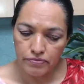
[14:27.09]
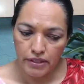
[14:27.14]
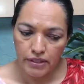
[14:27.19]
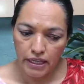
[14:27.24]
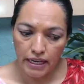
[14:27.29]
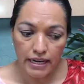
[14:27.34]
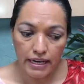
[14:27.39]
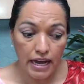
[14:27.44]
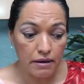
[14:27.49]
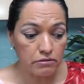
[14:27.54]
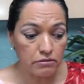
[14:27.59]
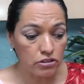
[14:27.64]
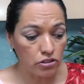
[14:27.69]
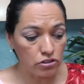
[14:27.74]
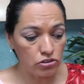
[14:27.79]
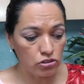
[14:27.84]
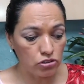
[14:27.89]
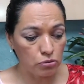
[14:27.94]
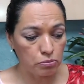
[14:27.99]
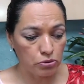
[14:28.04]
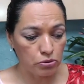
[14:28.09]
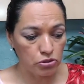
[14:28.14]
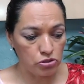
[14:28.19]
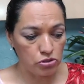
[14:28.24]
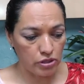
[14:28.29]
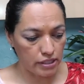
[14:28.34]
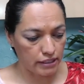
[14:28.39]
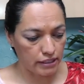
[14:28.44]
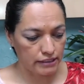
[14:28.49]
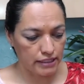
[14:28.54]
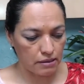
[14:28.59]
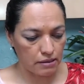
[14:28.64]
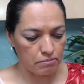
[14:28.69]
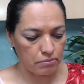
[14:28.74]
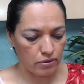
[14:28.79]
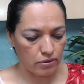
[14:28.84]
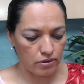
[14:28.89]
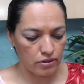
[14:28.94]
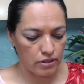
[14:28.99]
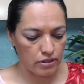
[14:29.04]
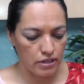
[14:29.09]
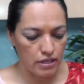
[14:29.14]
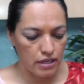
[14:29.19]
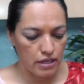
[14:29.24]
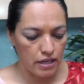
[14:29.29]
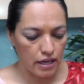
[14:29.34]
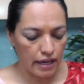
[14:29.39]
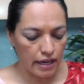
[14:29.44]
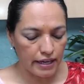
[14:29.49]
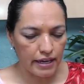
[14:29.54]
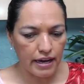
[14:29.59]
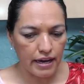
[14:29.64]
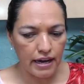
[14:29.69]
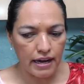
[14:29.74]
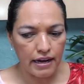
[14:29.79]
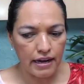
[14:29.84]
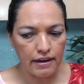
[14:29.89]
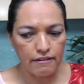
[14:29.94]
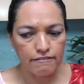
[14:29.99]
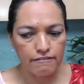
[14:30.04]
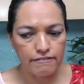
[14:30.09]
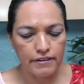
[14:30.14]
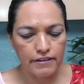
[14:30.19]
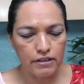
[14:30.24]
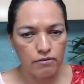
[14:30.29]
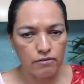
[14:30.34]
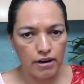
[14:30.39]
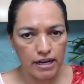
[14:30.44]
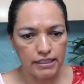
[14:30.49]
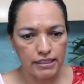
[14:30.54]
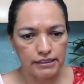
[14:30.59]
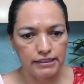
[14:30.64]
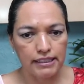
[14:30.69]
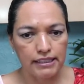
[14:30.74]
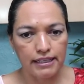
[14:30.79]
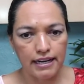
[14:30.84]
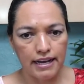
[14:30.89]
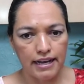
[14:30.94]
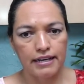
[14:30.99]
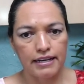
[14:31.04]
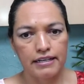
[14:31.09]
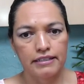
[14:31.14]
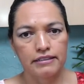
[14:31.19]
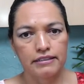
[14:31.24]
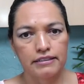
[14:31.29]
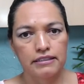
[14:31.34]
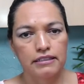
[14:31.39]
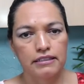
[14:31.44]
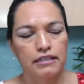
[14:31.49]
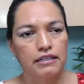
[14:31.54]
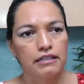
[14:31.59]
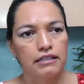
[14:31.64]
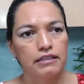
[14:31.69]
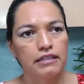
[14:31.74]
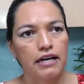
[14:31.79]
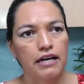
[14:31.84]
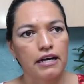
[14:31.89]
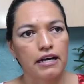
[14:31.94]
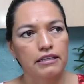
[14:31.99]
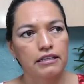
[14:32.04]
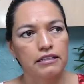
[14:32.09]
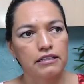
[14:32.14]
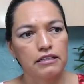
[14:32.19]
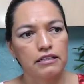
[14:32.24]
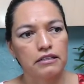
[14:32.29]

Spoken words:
And I'm going to put you an example. I have once a client that